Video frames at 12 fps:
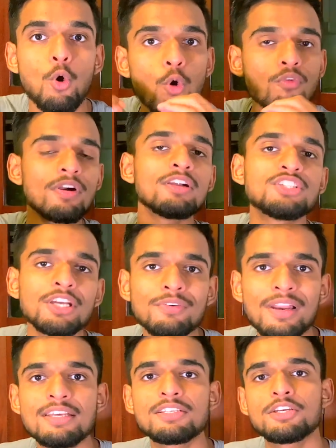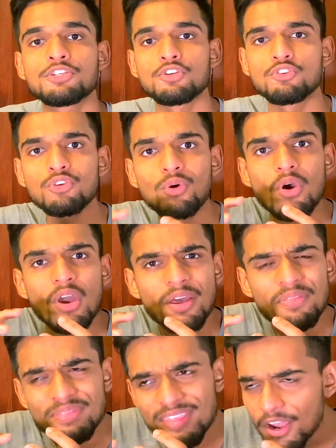over generalization. So
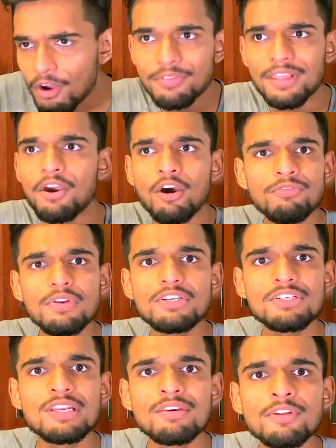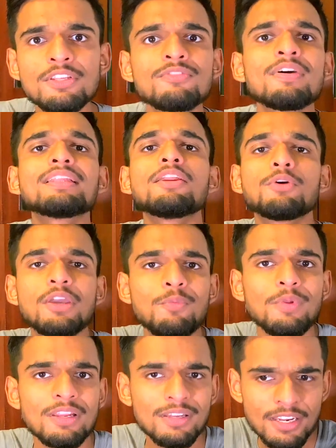they often just live on this fact that, okay,
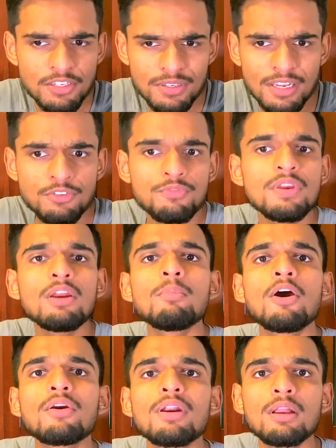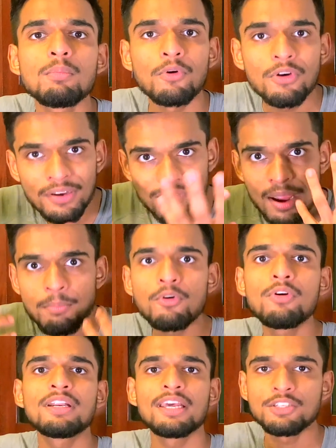let's fear monger a little more, grab
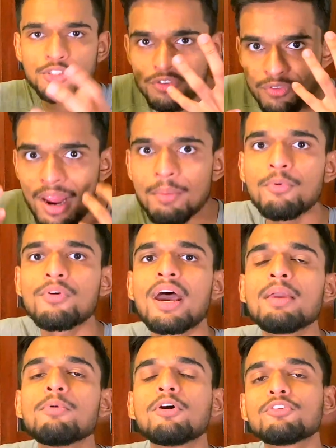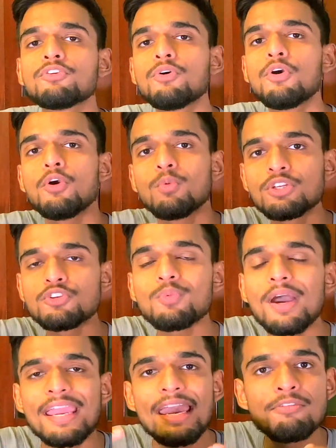more attention, grab more eyeballs. So which is
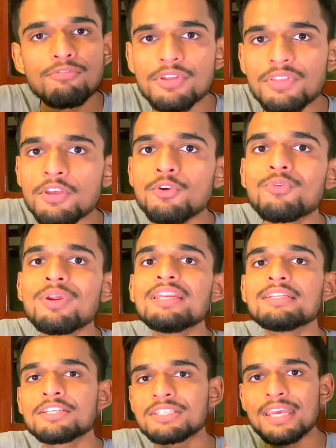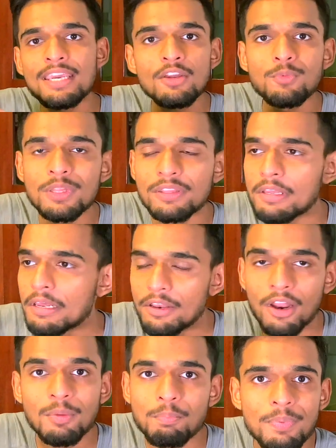why everything you read, just take it with
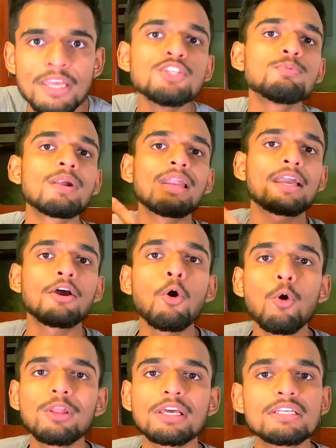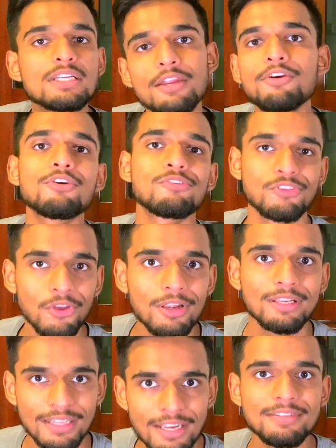not a pinch but like a whole container of
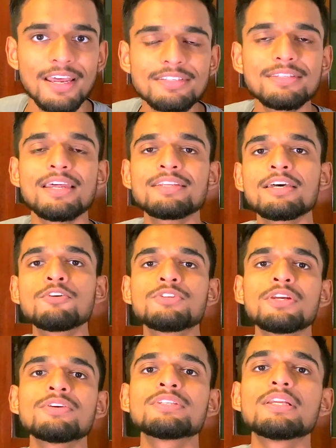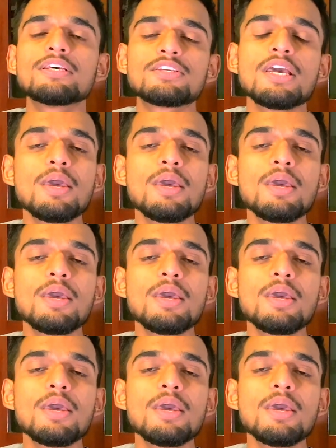salt. That's how serious it is,